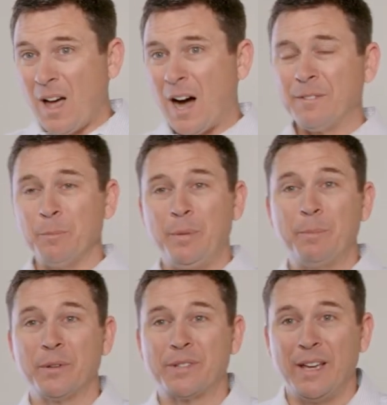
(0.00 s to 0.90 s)
often
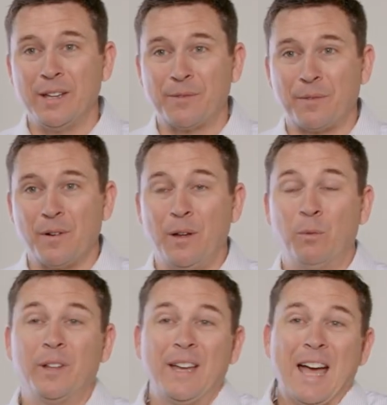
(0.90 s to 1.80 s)
people say it's free.
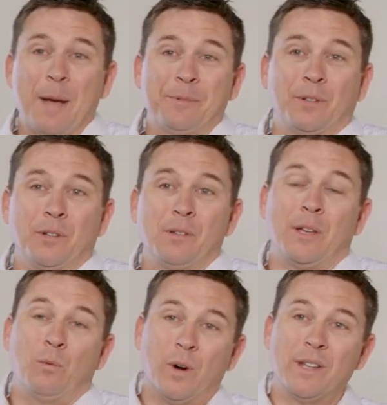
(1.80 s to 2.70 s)
Well, it
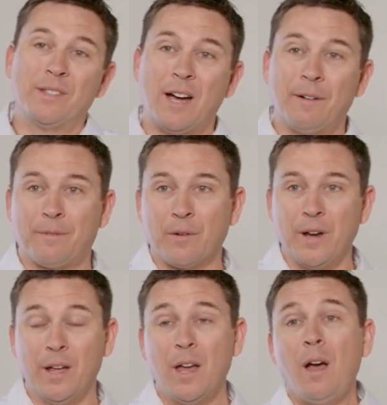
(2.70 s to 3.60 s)
absolutely was not
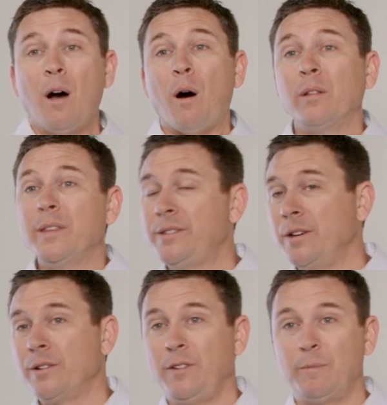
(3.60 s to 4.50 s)
free. All these
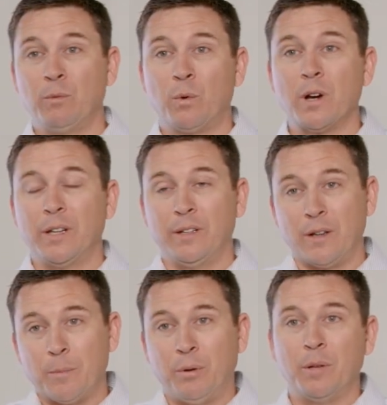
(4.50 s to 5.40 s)
years you've been working and
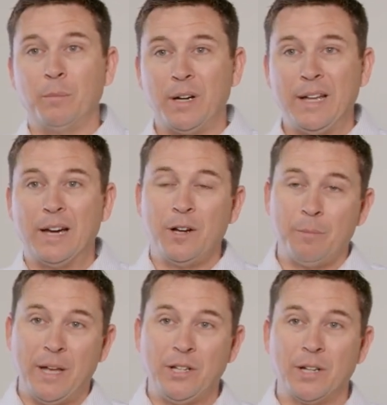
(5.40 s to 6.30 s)
they're pulling money out of
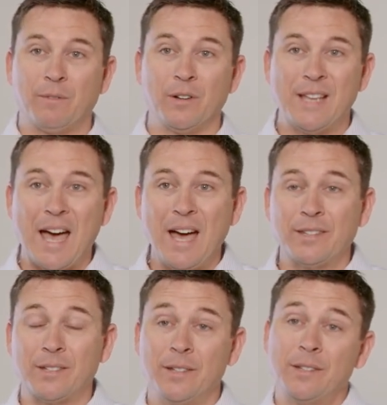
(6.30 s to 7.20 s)
your paycheck for
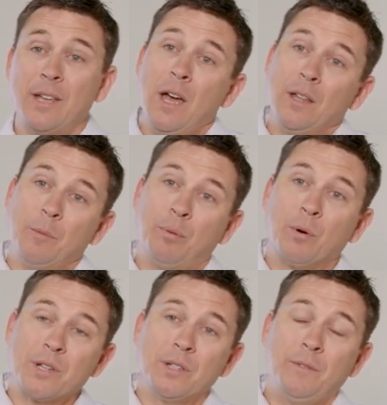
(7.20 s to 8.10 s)
taxes. The
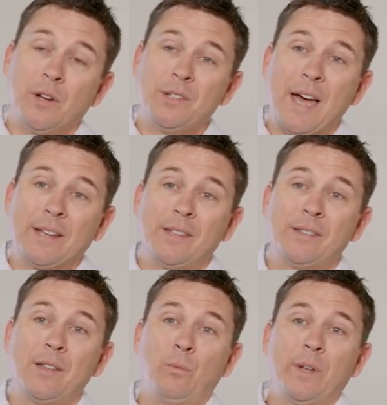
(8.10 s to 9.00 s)
portion of your
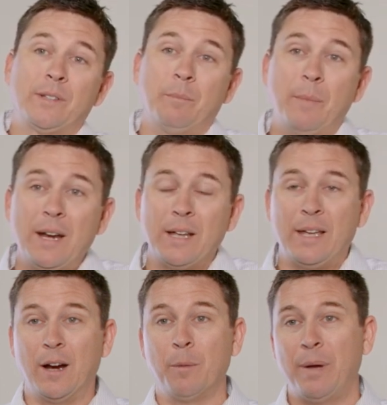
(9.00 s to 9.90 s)
taxes that went to
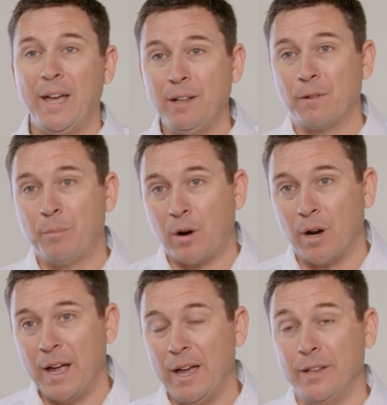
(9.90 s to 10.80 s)
Medicare paid for
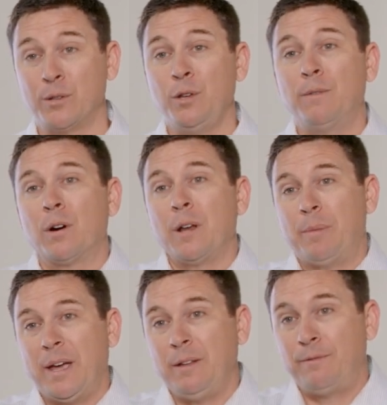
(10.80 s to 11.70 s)
Part A. So you've already
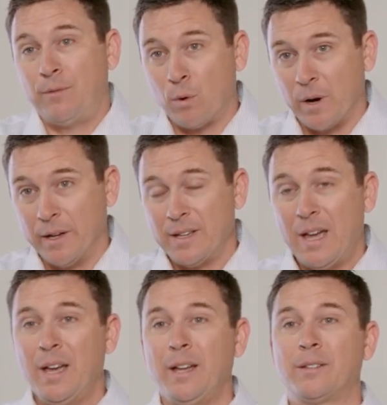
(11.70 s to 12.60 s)
paid for it.
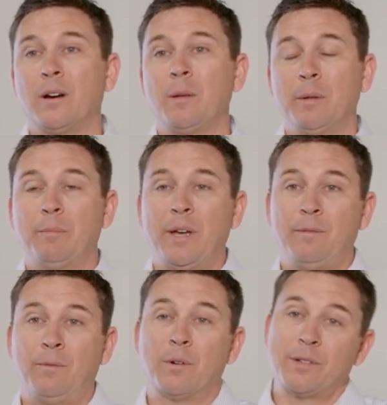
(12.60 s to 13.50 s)
It's already been
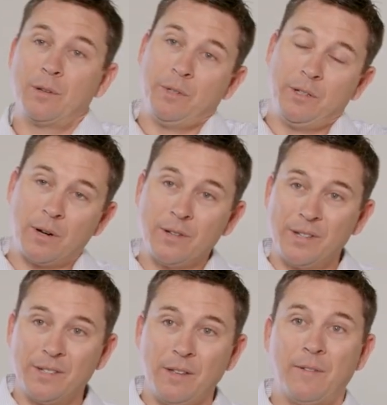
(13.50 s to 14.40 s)
paid for. So when you turn
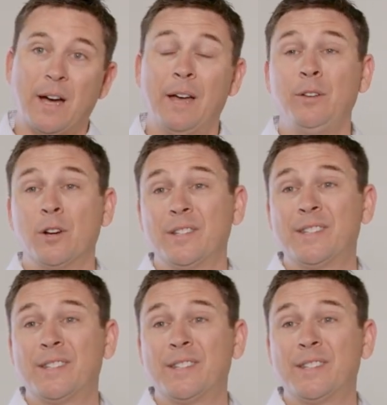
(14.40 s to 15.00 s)
65, you're